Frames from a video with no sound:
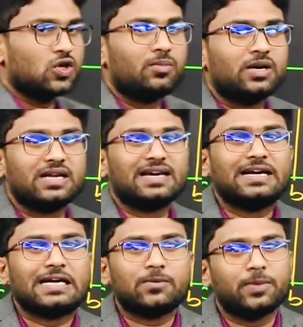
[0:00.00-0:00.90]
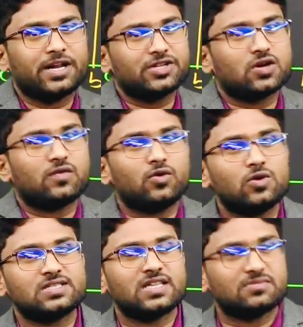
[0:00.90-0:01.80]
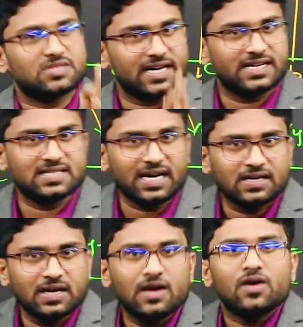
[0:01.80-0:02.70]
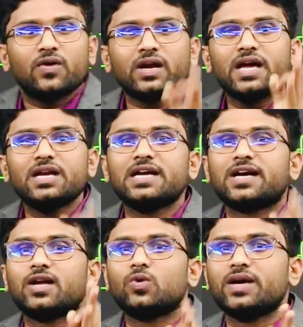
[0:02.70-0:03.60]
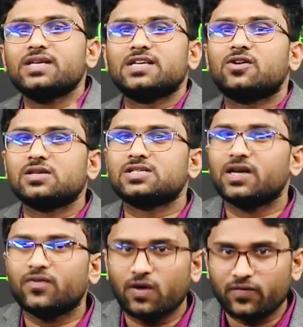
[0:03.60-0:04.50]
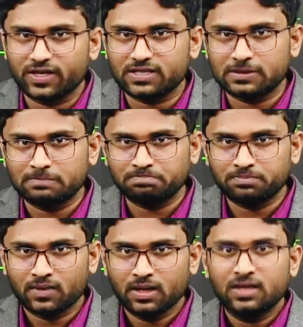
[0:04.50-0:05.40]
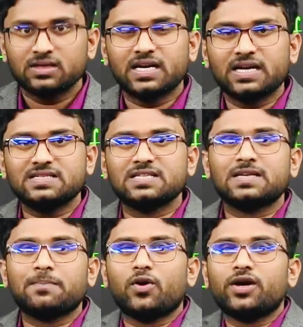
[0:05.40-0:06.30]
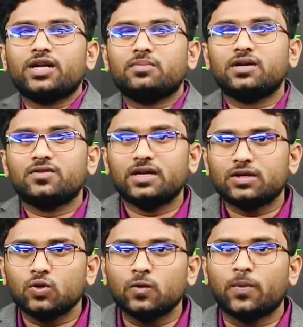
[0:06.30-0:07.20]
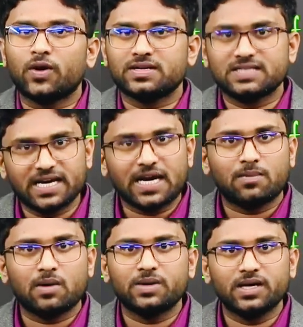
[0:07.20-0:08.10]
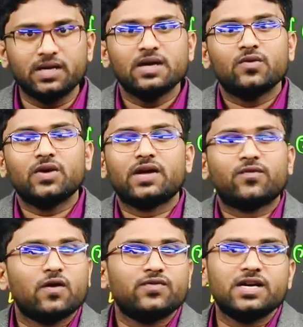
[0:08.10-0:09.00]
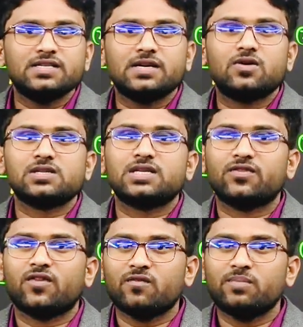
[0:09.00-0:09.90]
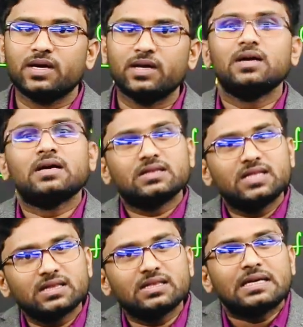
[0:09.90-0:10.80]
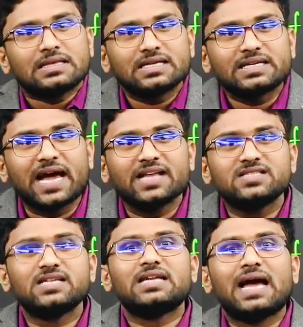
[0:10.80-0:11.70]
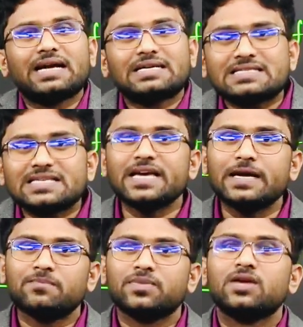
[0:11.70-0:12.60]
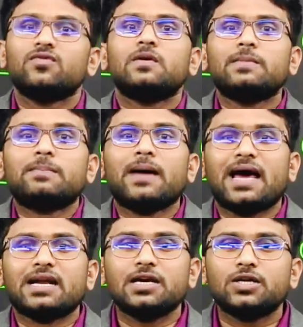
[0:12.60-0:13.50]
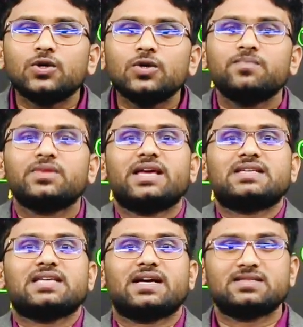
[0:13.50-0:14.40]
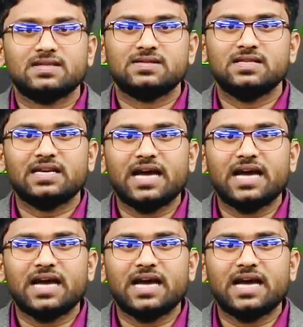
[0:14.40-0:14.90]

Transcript: Geometrical interpretation of Rolle's theorem states that for any curve y is equals to f of x, there exists a point in between 2 points A comma B where f of A is equals to f of B, then the tangent at C will be parallel to x-axis.